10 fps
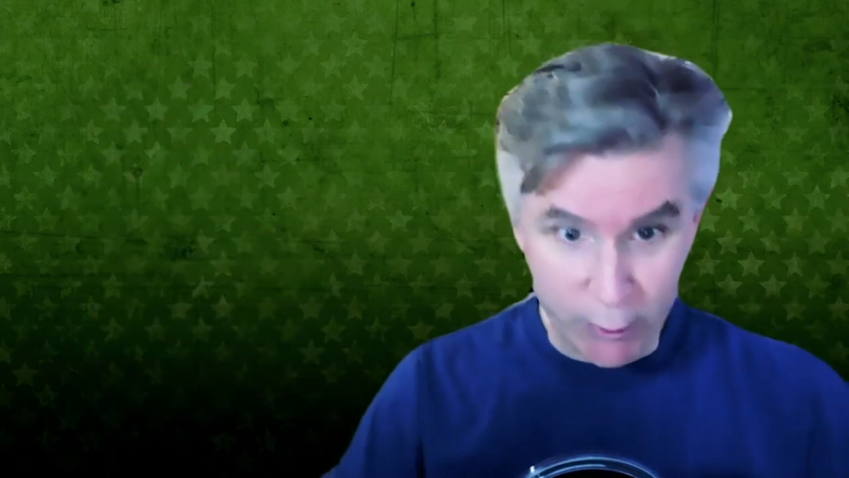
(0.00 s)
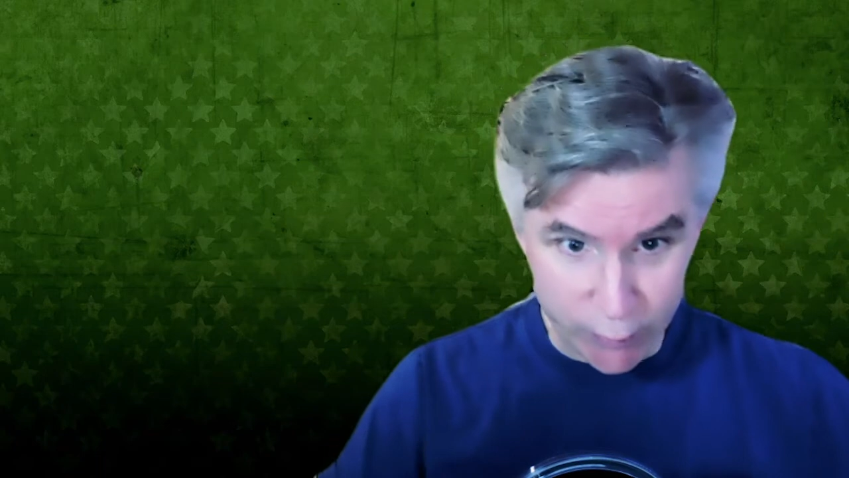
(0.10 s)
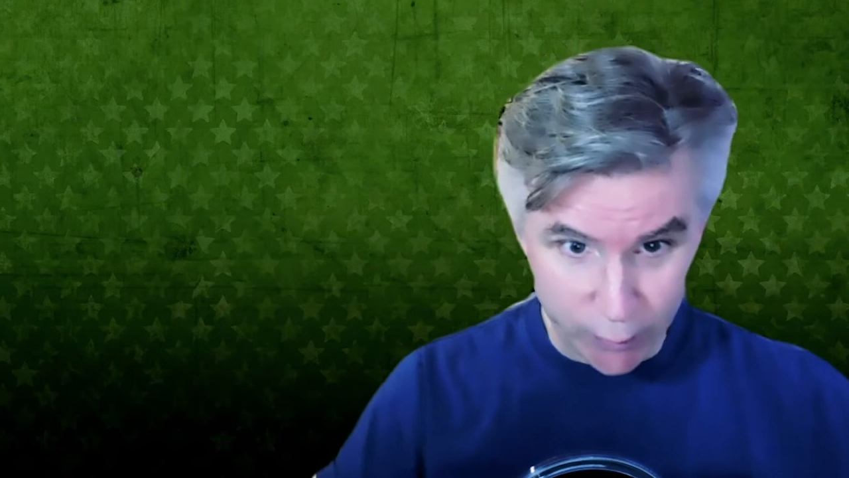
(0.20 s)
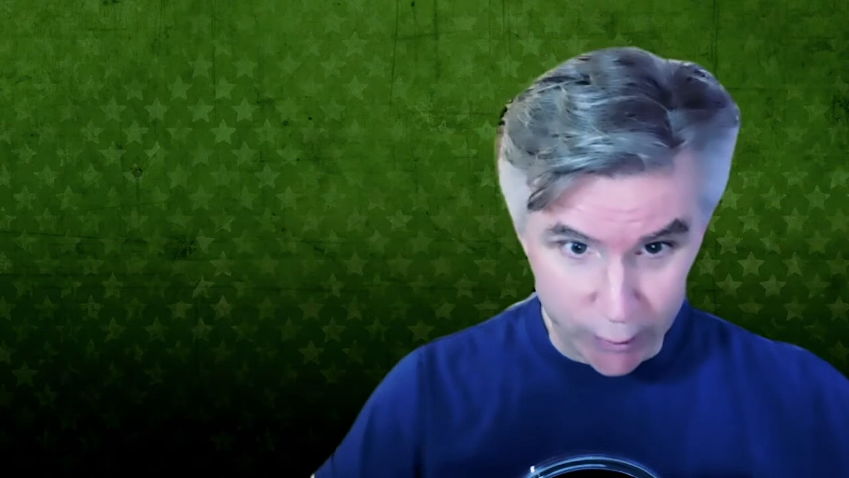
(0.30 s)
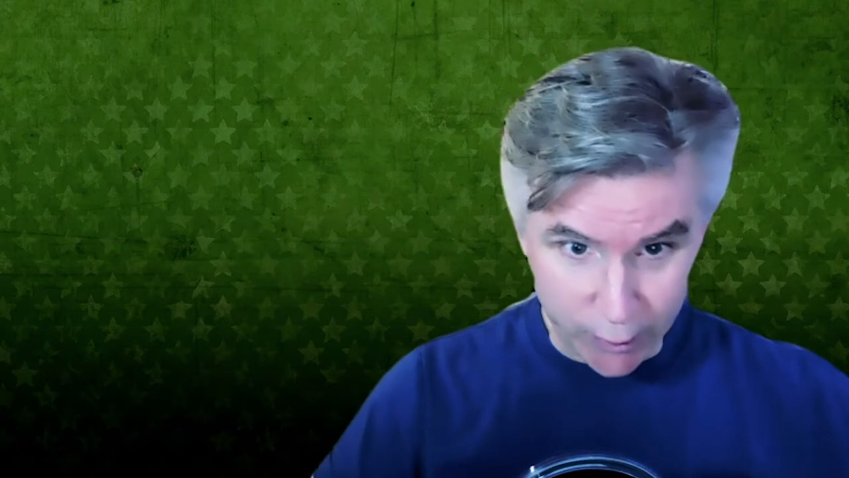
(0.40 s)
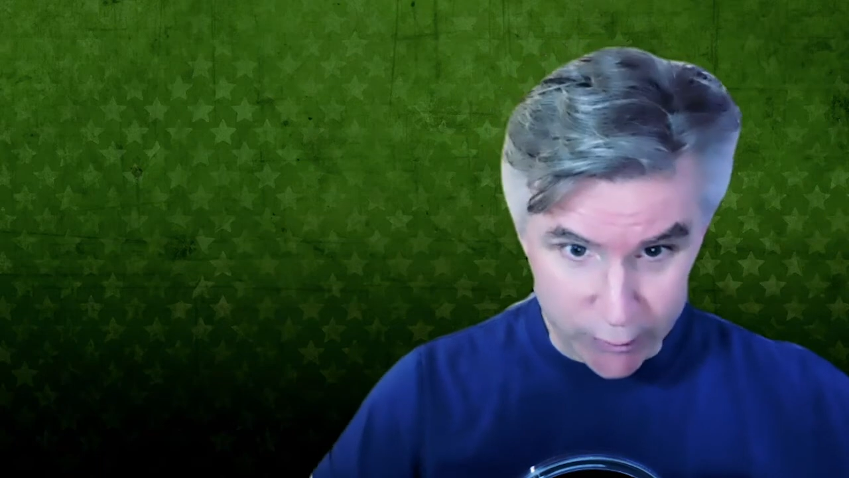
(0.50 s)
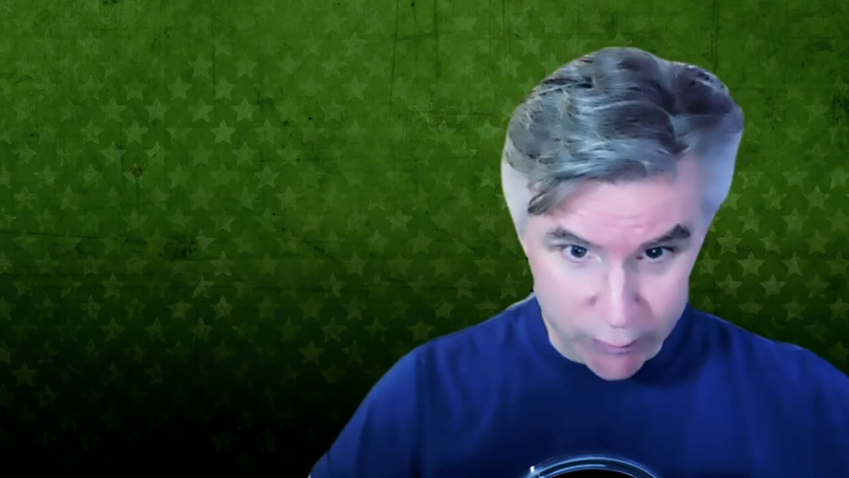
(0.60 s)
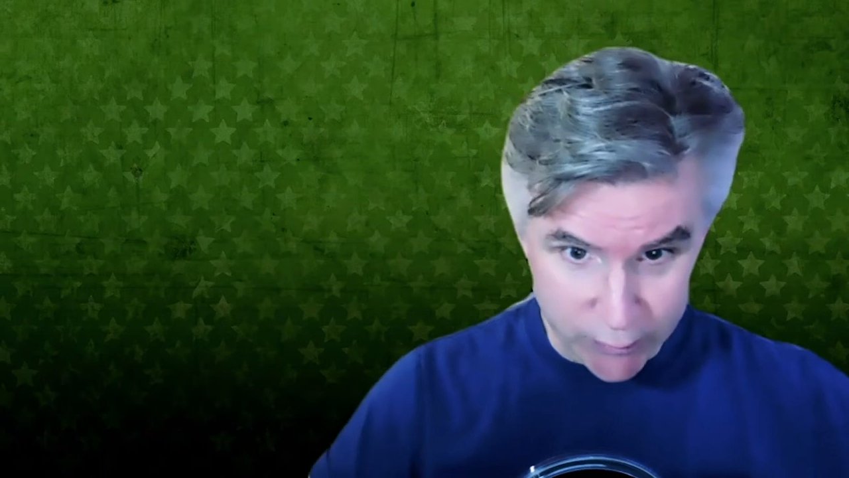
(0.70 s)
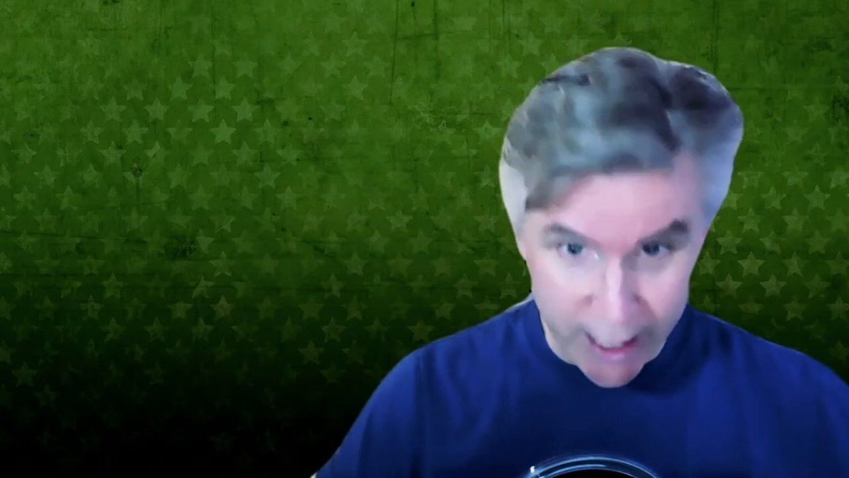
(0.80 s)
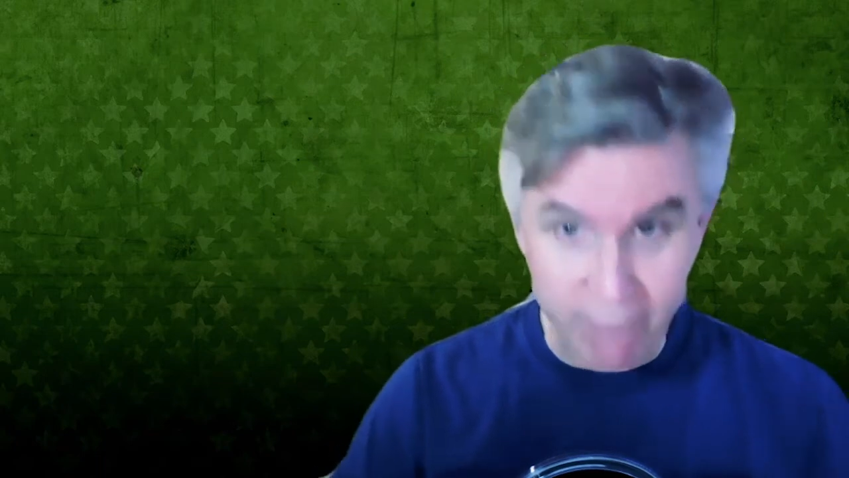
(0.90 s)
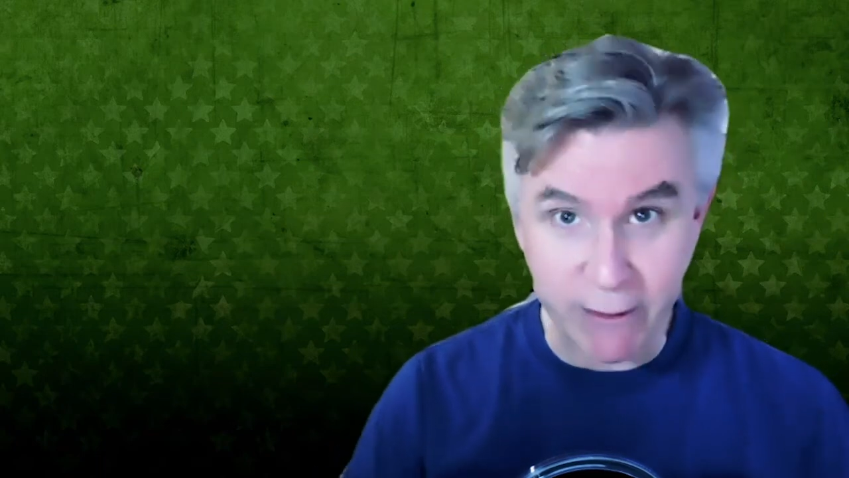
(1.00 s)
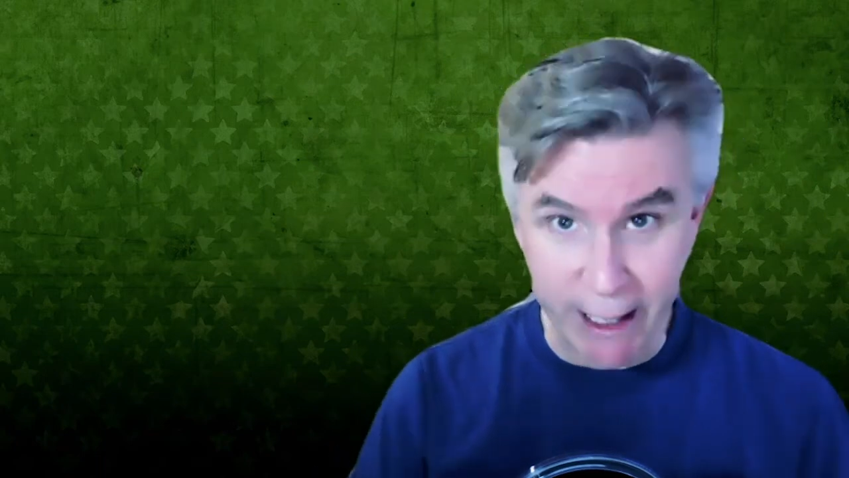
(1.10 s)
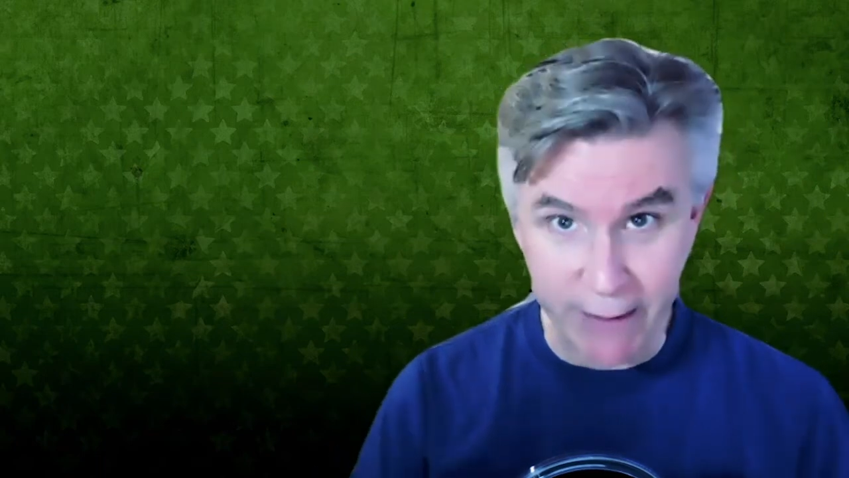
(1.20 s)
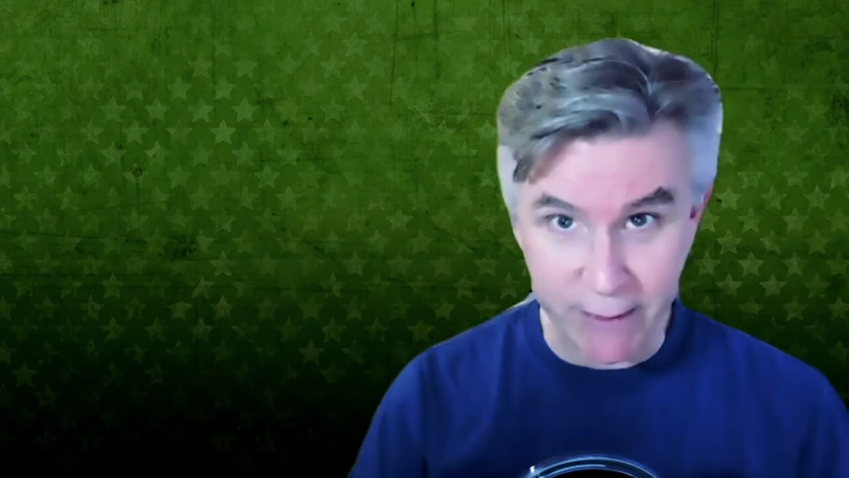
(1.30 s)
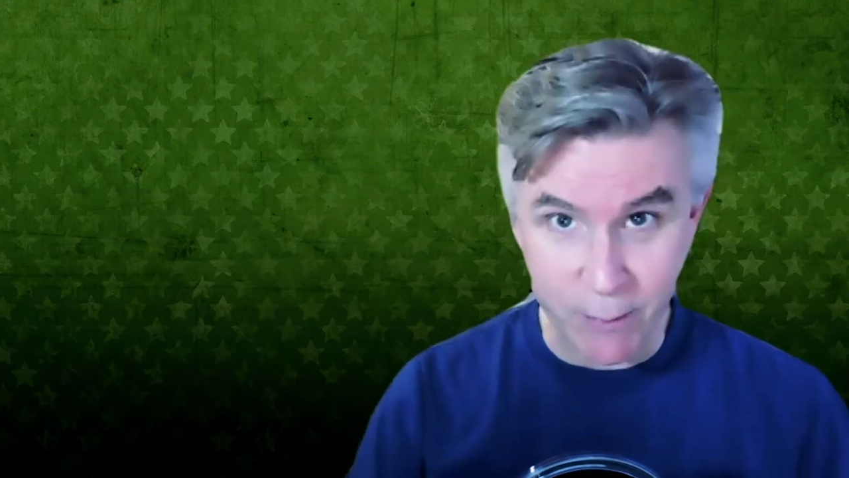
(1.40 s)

to to navigate